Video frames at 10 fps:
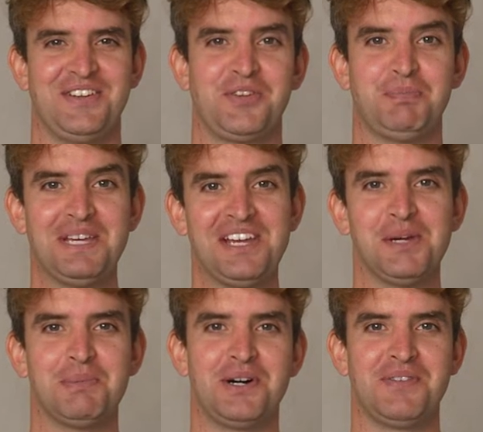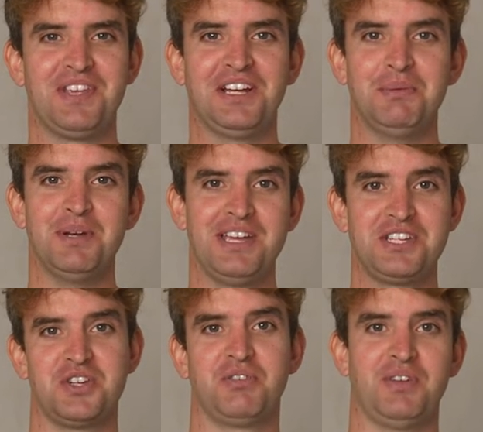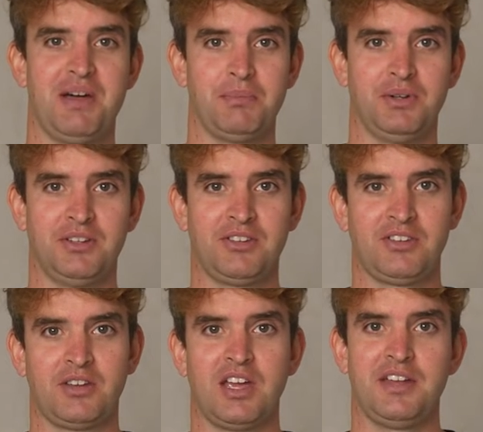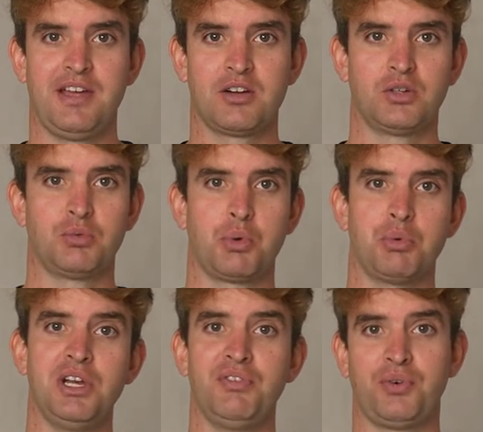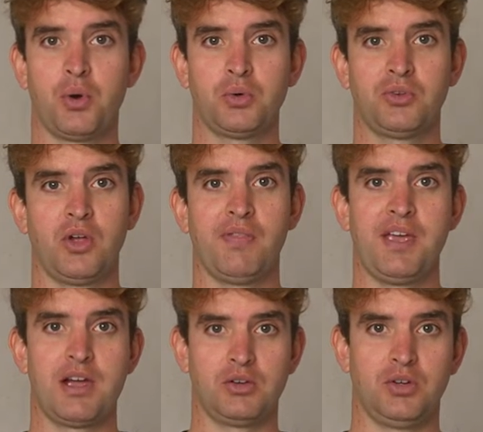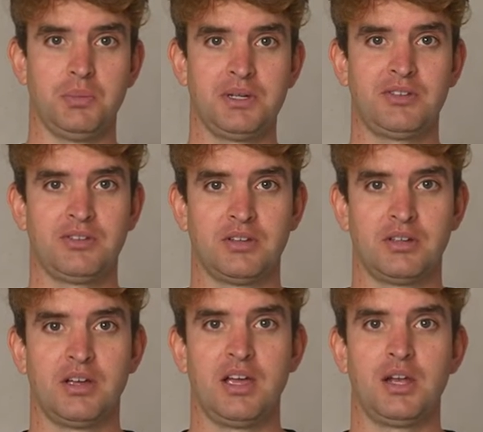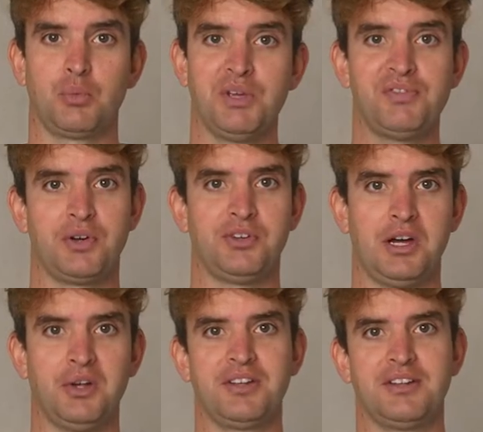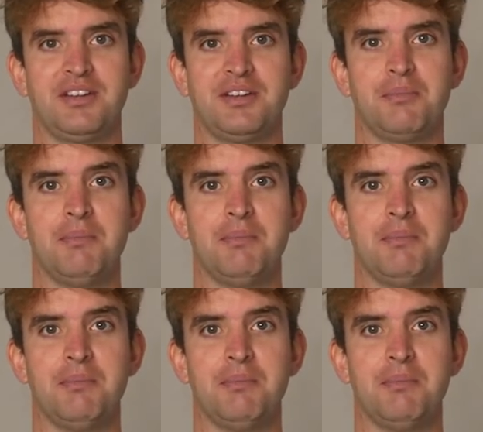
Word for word: Speaking about the elimination of numbness, at Ergon we really focus on the ergonomics and we found out that